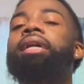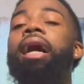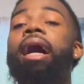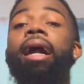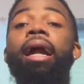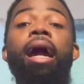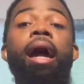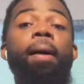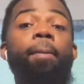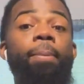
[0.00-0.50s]
I
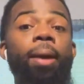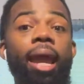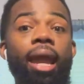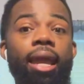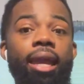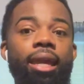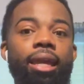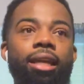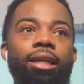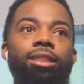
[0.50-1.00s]
got
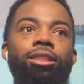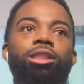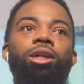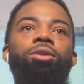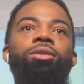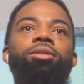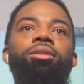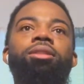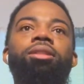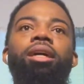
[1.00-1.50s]
paid.
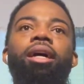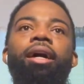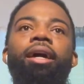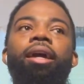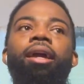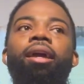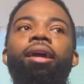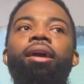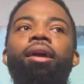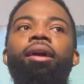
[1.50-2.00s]
So it was
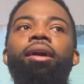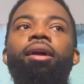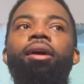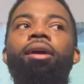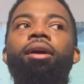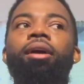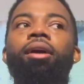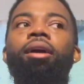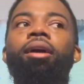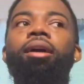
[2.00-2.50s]
like,
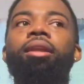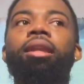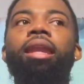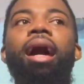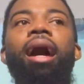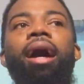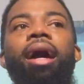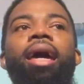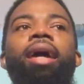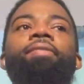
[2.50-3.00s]

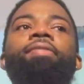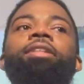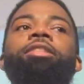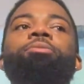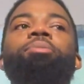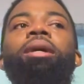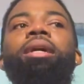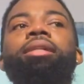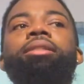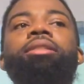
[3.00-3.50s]
now I have this
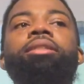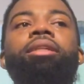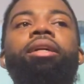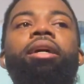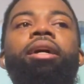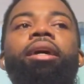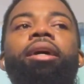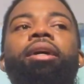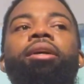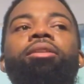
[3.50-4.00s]

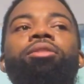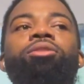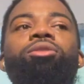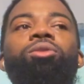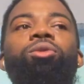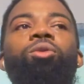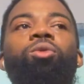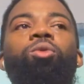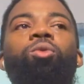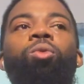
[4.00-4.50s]
mindset
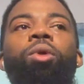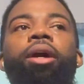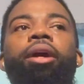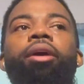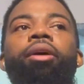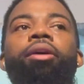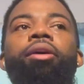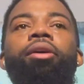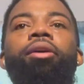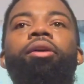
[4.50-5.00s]
to
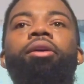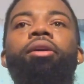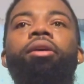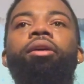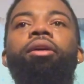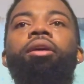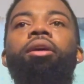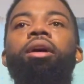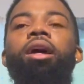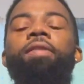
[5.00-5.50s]
where,
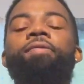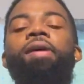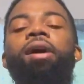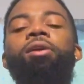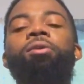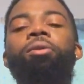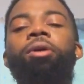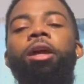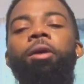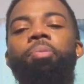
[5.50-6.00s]
if I
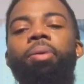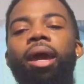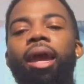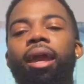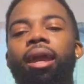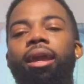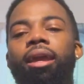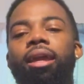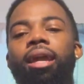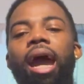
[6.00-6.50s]
don't get
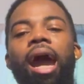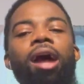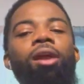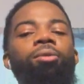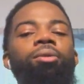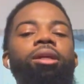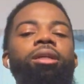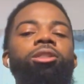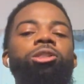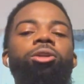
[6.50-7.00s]
paid, I don't
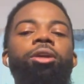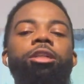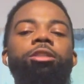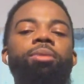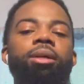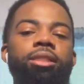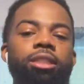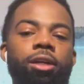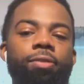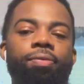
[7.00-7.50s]
need to stress
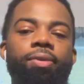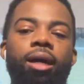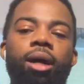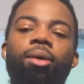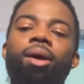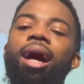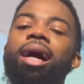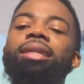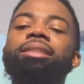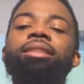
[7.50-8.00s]
myself out.
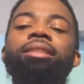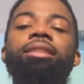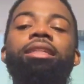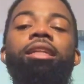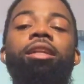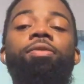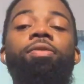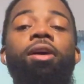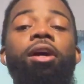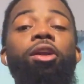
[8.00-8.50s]
I just need
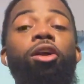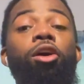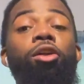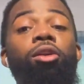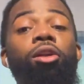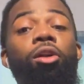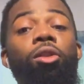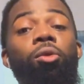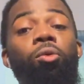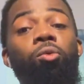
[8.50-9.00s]
to find
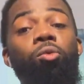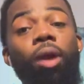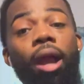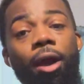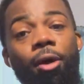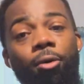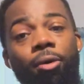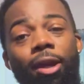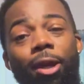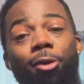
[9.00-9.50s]
another
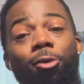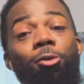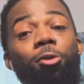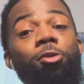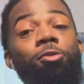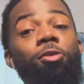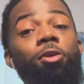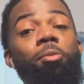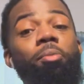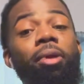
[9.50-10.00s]
route in order
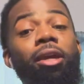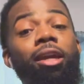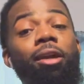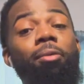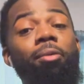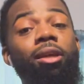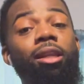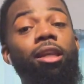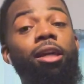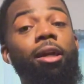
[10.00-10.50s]
for me
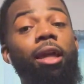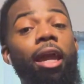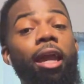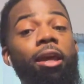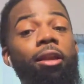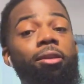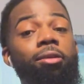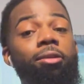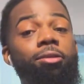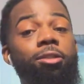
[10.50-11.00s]
to get
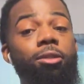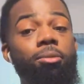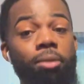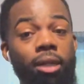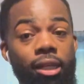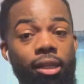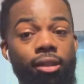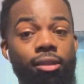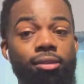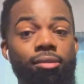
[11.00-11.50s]
some
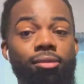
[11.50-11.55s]
money.